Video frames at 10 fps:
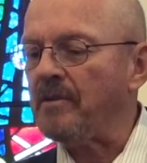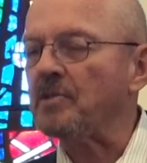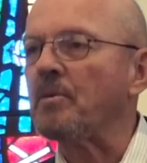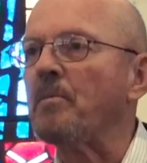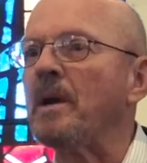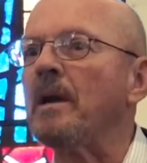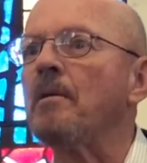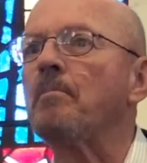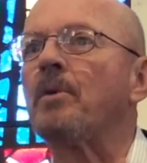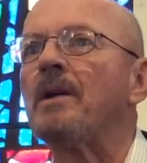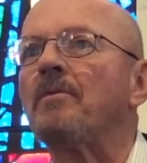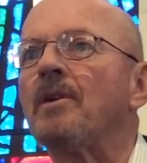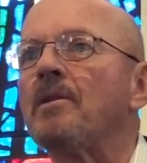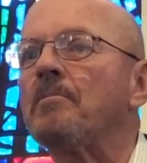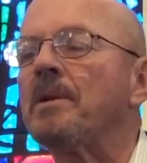is when we pray for
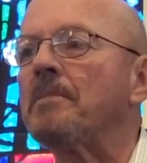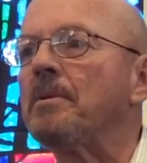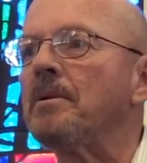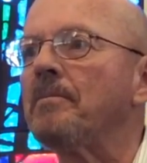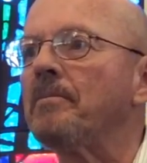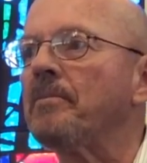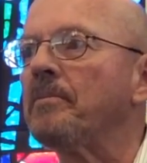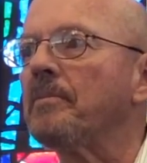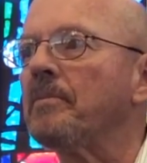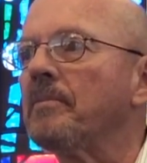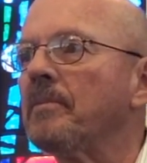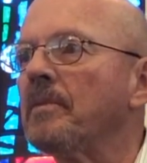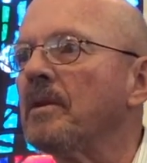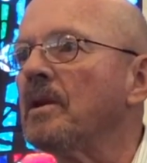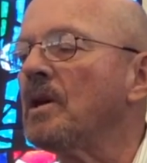other people,
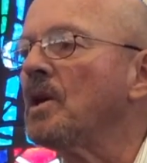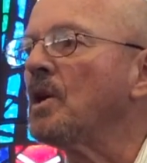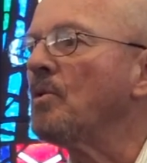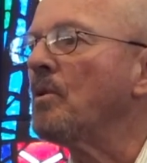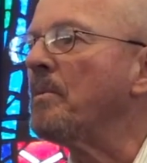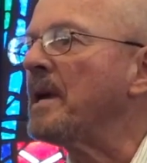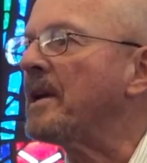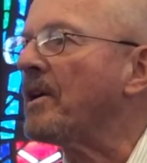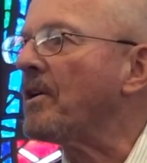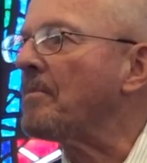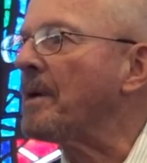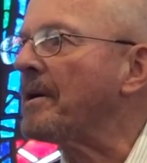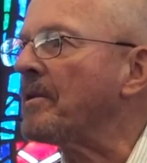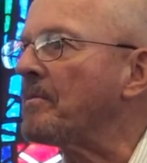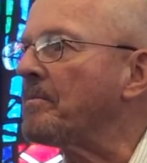when we care about other